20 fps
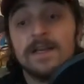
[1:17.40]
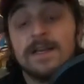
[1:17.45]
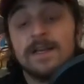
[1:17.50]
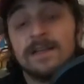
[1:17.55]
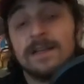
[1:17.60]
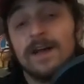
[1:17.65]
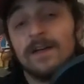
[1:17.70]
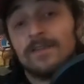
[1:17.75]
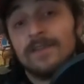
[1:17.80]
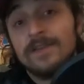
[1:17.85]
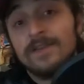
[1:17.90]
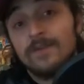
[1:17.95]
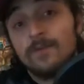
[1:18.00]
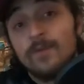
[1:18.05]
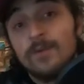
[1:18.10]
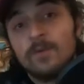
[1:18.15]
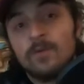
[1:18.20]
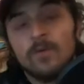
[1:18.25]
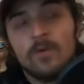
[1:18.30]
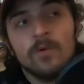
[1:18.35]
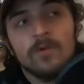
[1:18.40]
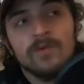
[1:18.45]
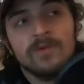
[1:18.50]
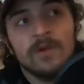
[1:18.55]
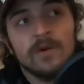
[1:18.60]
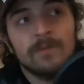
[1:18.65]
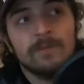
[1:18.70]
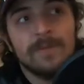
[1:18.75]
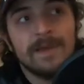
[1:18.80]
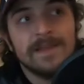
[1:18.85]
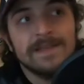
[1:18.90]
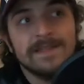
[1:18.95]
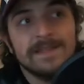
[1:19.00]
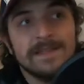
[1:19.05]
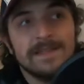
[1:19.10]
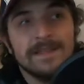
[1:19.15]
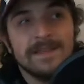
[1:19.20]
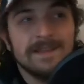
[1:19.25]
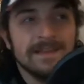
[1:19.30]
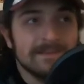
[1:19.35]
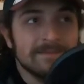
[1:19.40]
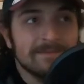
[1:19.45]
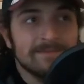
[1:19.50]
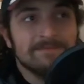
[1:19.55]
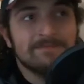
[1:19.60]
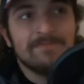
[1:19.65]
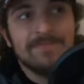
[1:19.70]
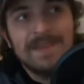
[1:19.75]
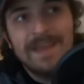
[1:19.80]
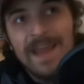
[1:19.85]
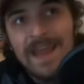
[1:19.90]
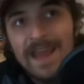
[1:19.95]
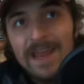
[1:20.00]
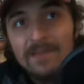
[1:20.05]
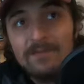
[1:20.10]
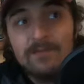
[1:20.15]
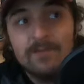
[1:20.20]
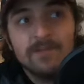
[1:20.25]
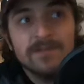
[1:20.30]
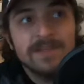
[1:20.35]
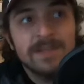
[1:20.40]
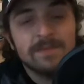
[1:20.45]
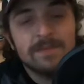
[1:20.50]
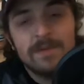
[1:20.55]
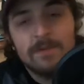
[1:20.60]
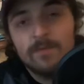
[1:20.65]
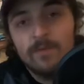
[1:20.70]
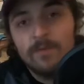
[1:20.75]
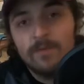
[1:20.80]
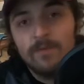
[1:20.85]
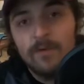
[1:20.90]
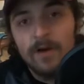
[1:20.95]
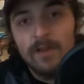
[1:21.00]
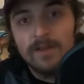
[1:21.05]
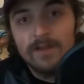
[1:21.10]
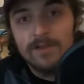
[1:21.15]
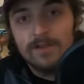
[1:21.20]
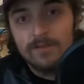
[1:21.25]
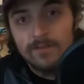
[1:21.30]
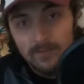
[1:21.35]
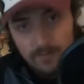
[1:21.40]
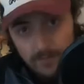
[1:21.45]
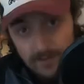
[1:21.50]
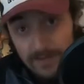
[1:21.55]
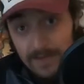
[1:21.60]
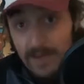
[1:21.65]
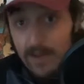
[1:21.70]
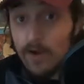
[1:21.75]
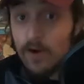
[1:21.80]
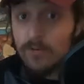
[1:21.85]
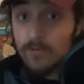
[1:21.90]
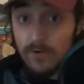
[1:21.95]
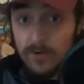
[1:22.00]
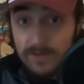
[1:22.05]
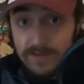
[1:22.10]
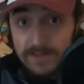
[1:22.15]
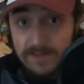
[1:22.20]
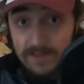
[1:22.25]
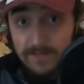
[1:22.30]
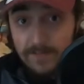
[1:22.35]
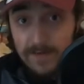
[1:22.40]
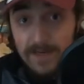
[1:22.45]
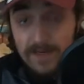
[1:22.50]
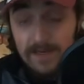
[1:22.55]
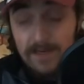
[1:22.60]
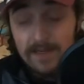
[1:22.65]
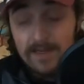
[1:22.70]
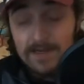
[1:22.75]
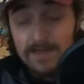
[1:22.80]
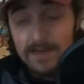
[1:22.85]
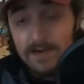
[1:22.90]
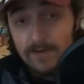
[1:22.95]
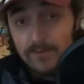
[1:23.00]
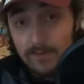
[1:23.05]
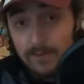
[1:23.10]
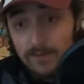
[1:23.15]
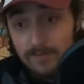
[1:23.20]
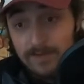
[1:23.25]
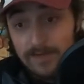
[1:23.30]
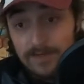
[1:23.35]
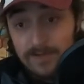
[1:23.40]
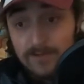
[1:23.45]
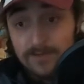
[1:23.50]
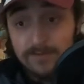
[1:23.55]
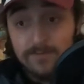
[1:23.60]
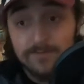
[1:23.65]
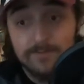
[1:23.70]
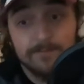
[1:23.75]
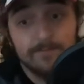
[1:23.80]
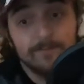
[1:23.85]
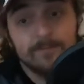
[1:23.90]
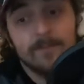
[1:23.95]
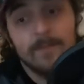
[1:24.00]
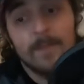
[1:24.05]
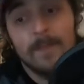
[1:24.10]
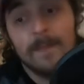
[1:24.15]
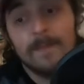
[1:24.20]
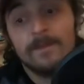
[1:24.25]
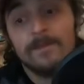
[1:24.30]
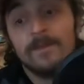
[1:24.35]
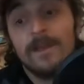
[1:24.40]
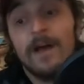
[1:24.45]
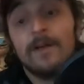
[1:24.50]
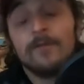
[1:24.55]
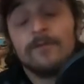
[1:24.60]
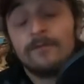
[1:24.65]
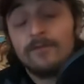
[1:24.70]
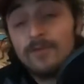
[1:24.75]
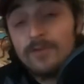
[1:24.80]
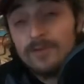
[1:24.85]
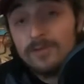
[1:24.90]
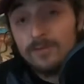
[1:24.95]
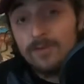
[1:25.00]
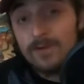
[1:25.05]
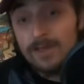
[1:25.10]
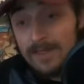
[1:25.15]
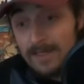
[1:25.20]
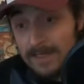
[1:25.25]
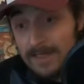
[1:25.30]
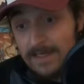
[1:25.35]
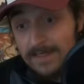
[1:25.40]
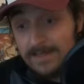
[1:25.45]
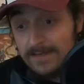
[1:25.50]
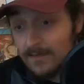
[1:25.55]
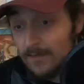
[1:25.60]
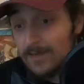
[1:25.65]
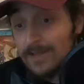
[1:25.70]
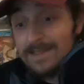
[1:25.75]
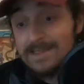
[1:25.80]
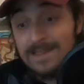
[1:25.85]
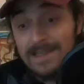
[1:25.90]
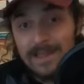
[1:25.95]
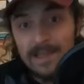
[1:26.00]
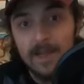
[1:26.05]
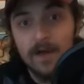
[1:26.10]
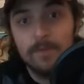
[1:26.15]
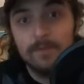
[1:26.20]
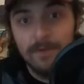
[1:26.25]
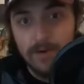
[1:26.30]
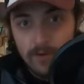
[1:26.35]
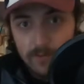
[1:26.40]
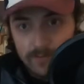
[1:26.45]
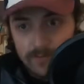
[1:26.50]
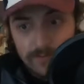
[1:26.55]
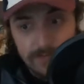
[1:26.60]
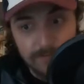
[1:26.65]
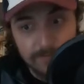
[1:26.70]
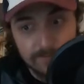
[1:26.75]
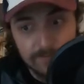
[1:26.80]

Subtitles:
Now, these 3 roles are basically behaviors that people fall into when they are participating in an outdoor adventure. Now, the first one is known as the opposer.